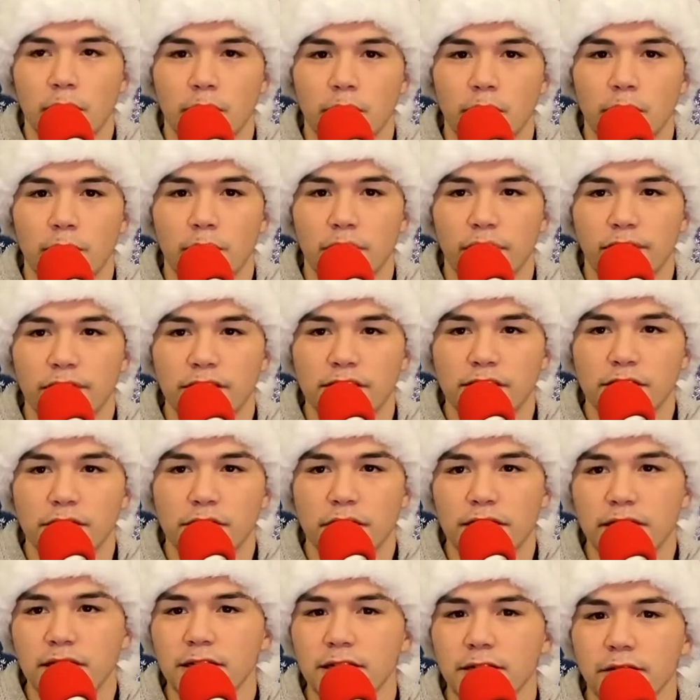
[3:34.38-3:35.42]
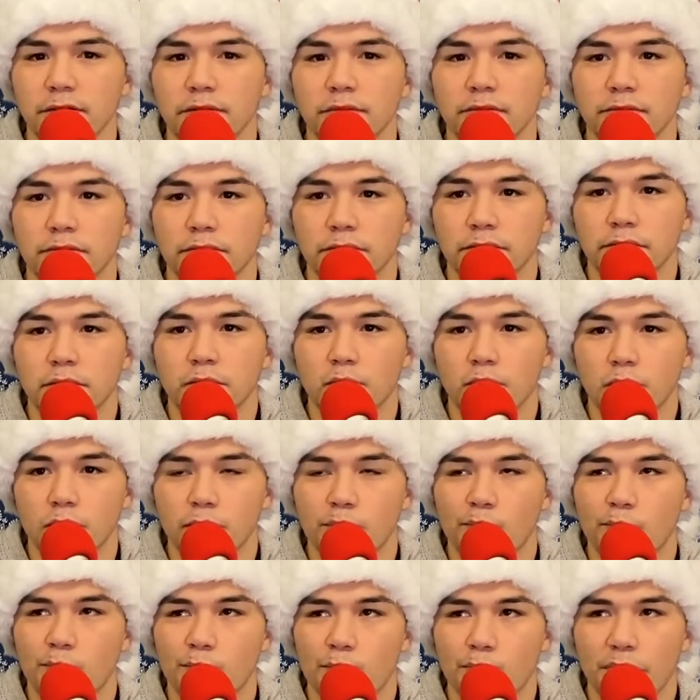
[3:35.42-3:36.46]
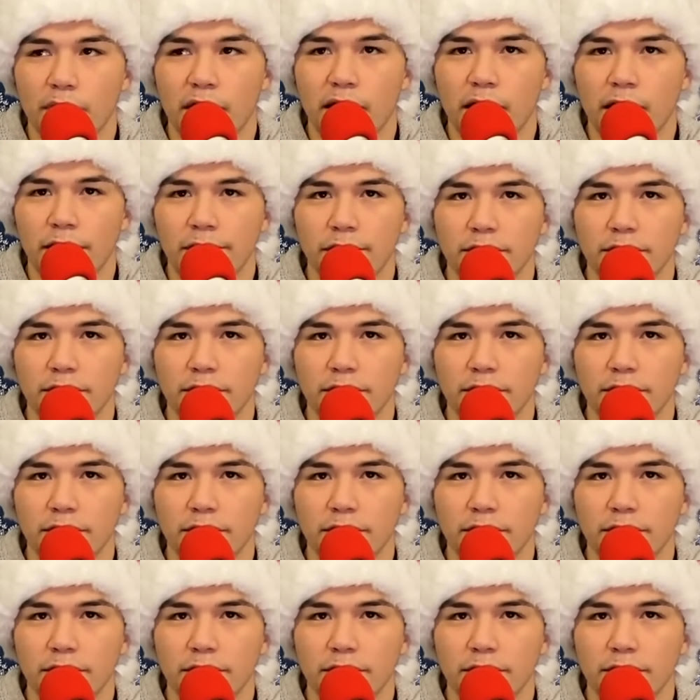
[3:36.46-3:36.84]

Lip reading: But this year I didn't. And